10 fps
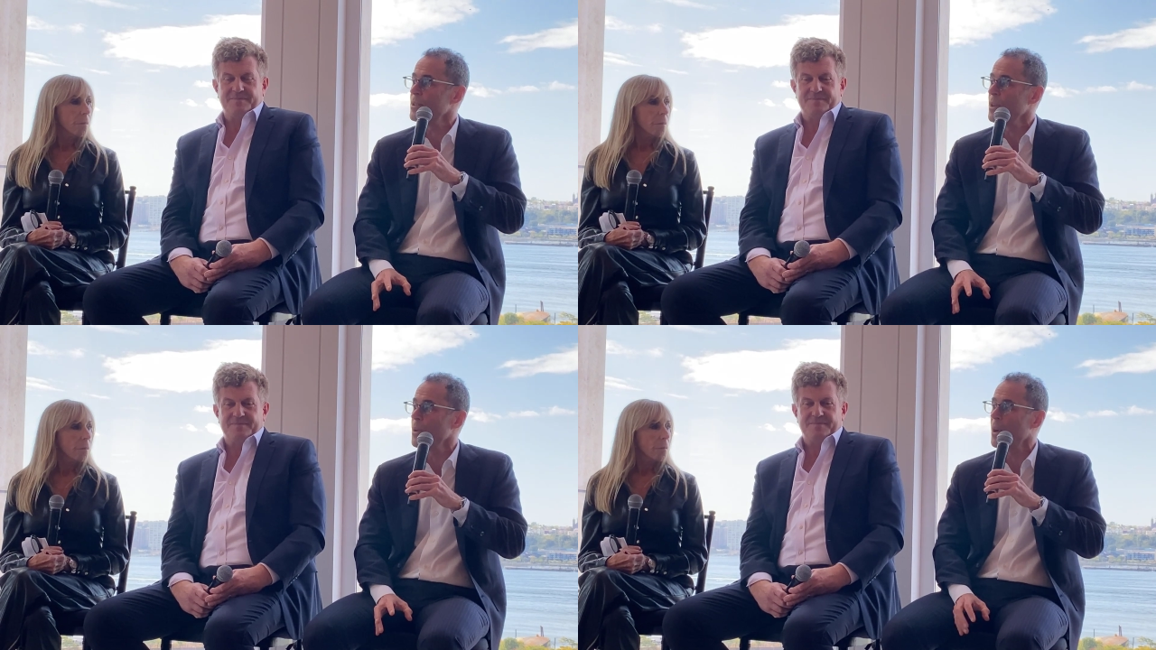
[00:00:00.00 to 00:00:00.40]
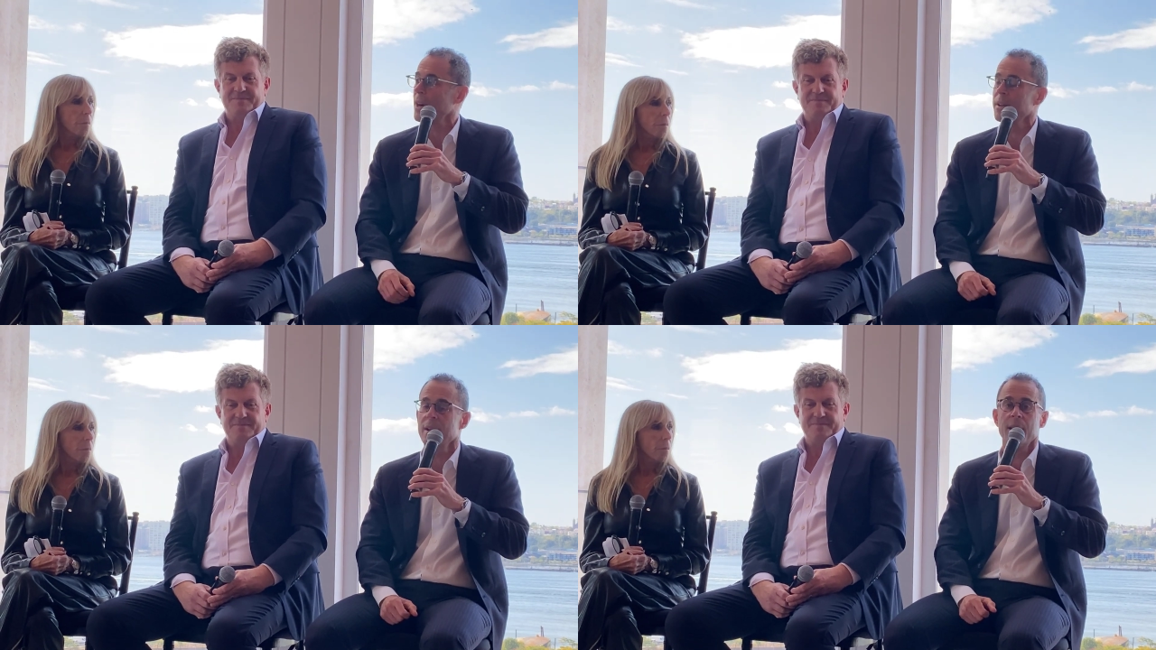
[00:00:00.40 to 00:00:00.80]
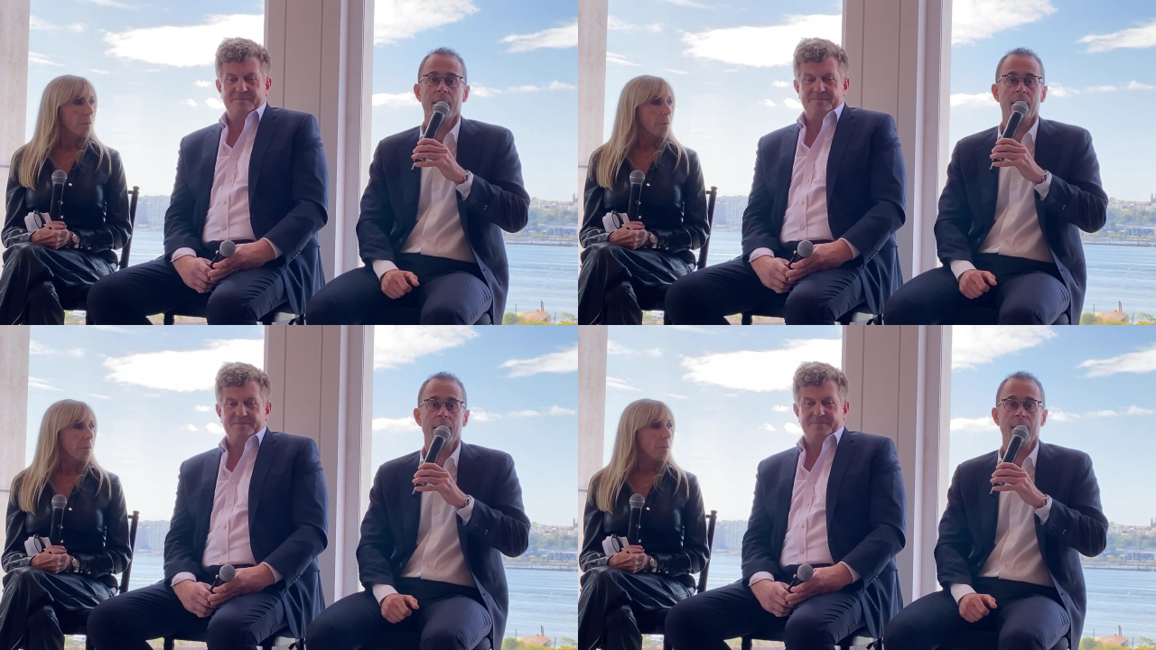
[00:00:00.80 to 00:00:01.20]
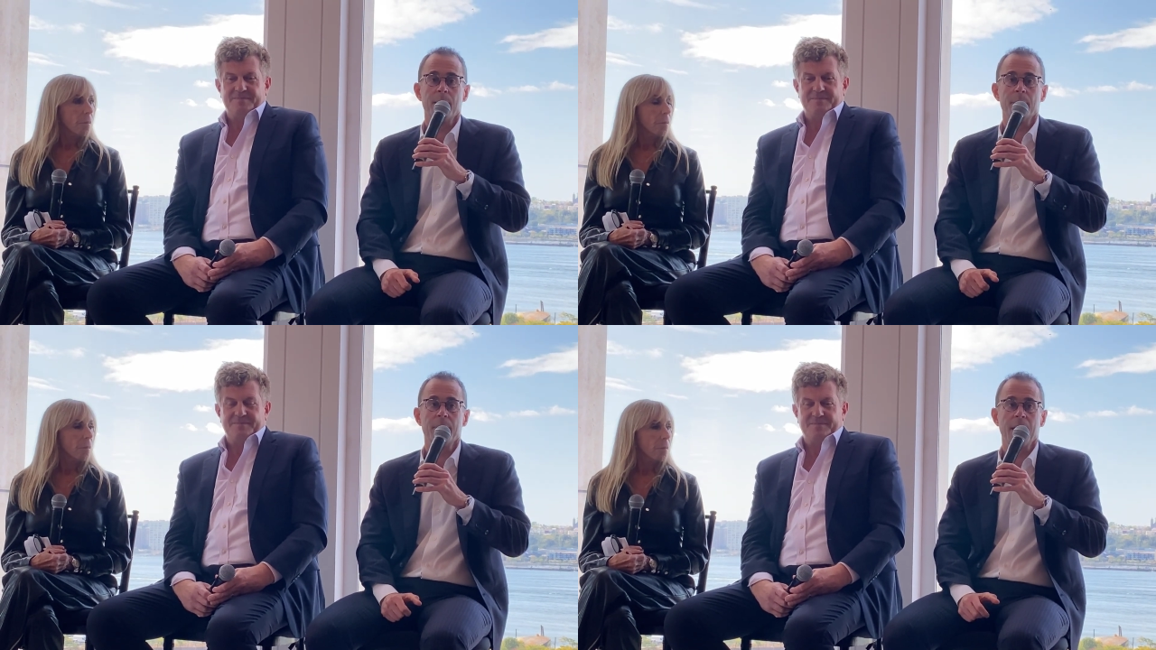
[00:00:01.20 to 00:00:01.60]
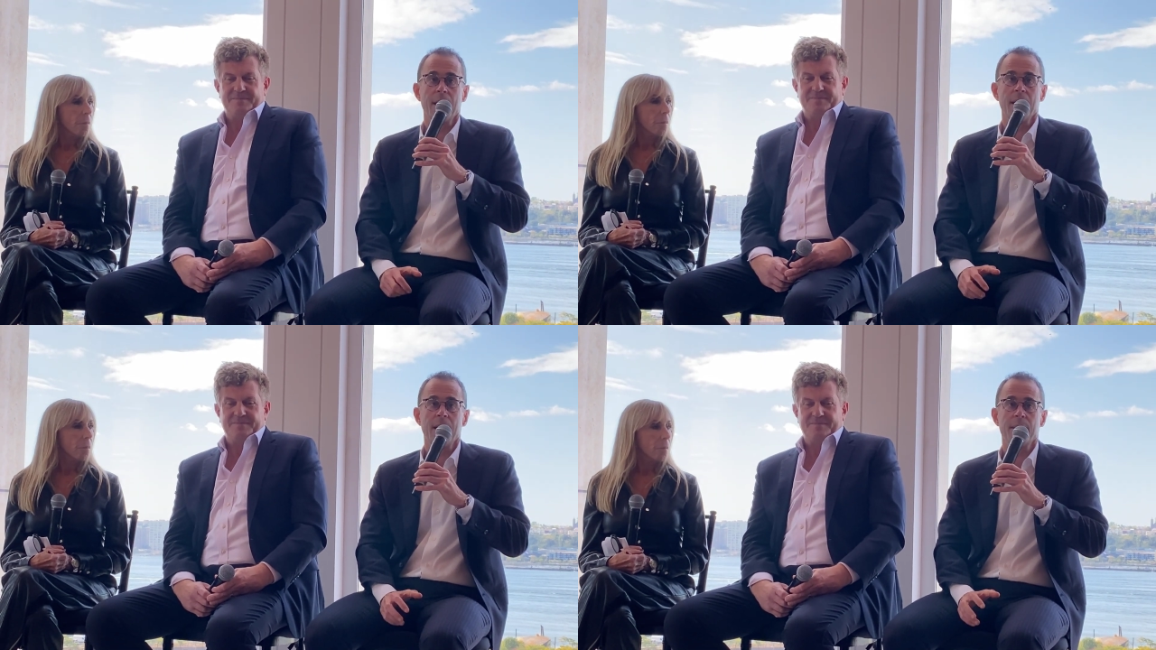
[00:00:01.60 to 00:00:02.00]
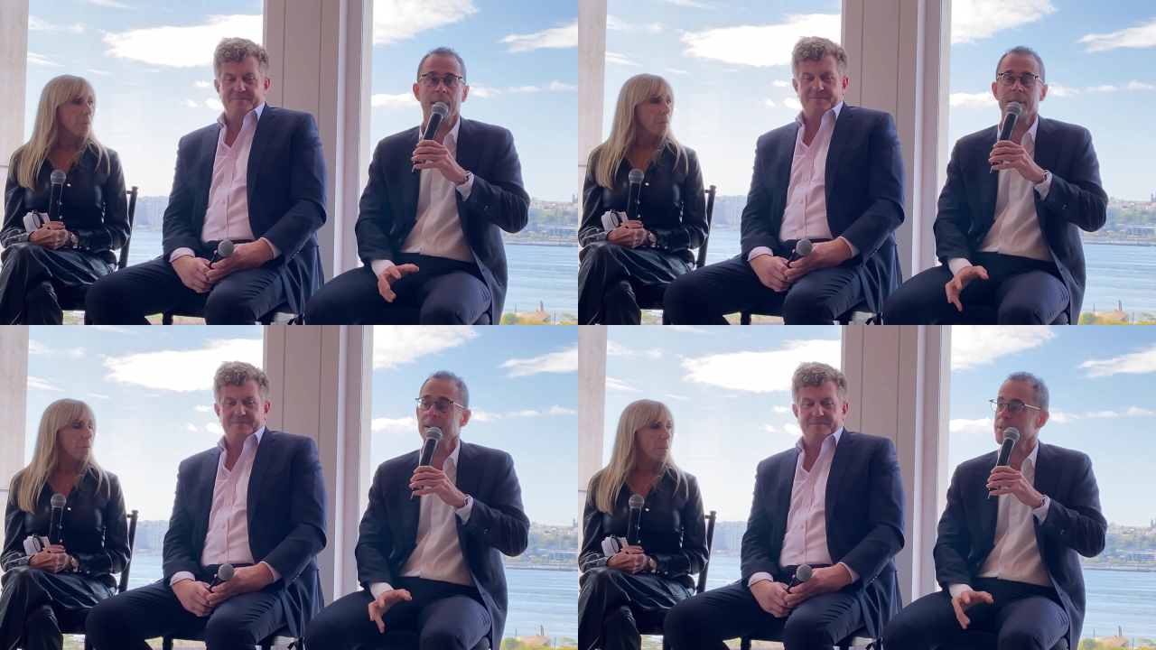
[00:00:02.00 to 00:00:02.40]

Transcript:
Speaker 1: New York, um, and I think